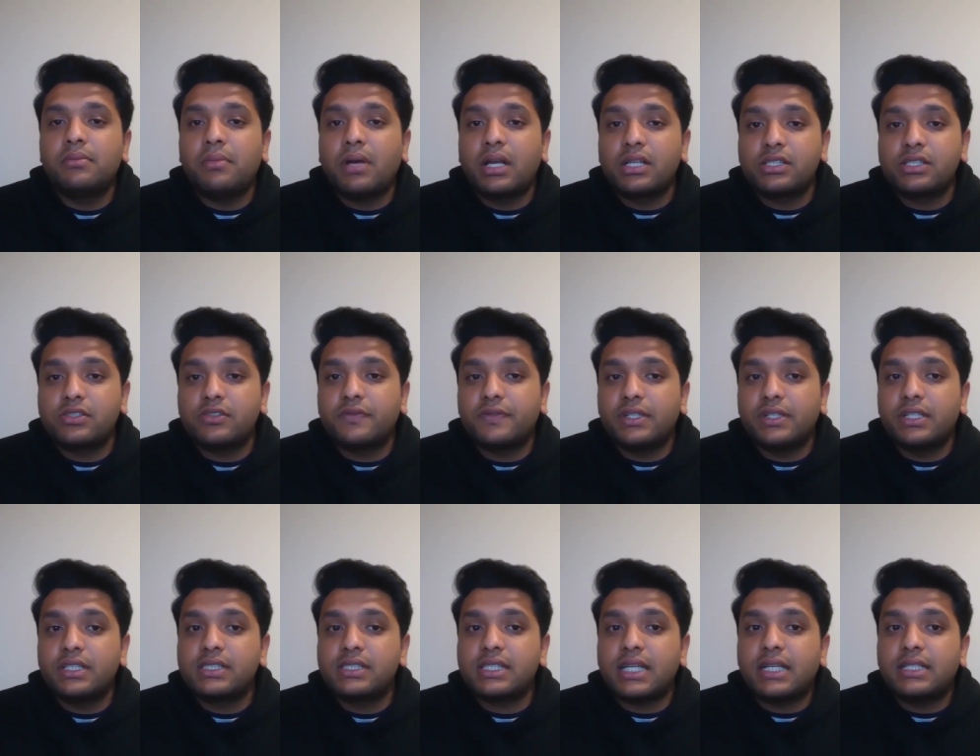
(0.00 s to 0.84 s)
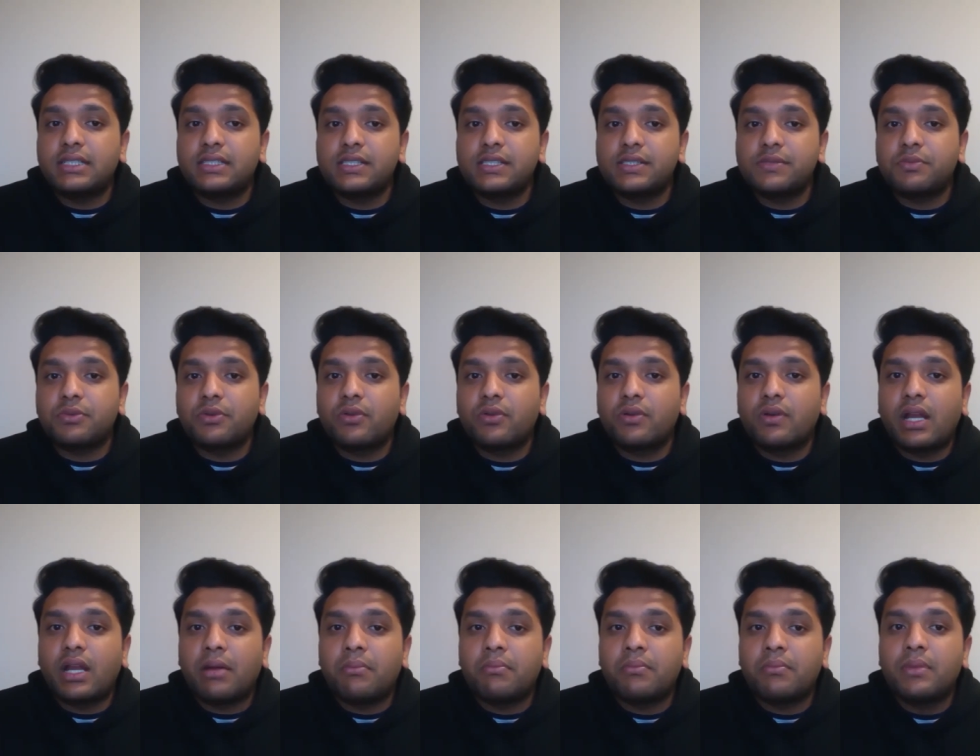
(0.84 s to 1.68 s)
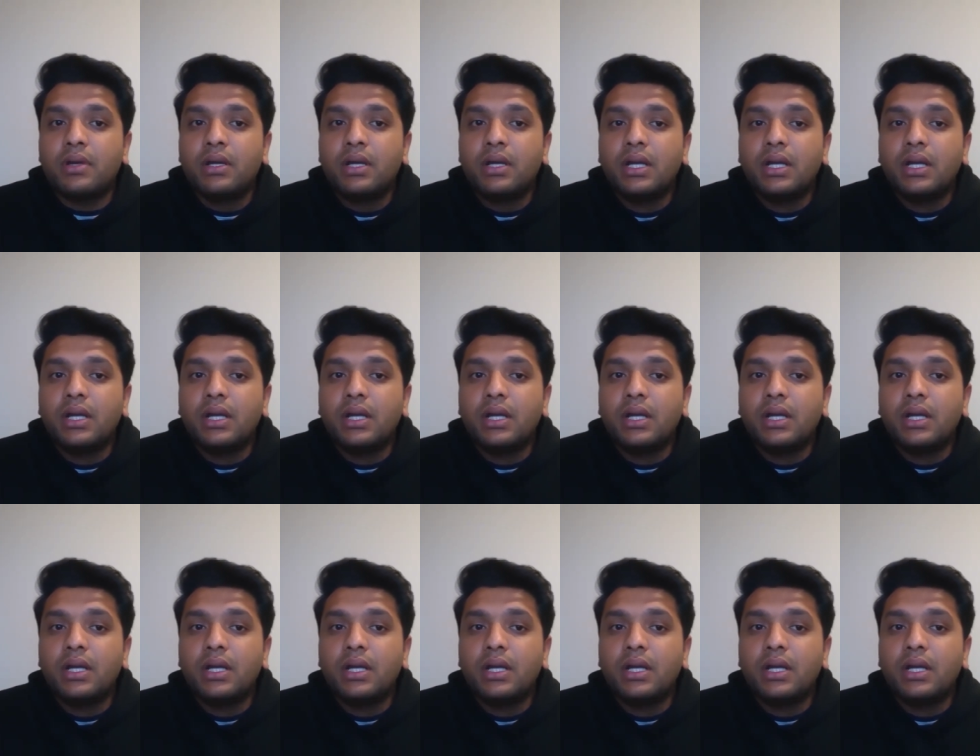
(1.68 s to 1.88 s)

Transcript: Master of Earth Sciences program.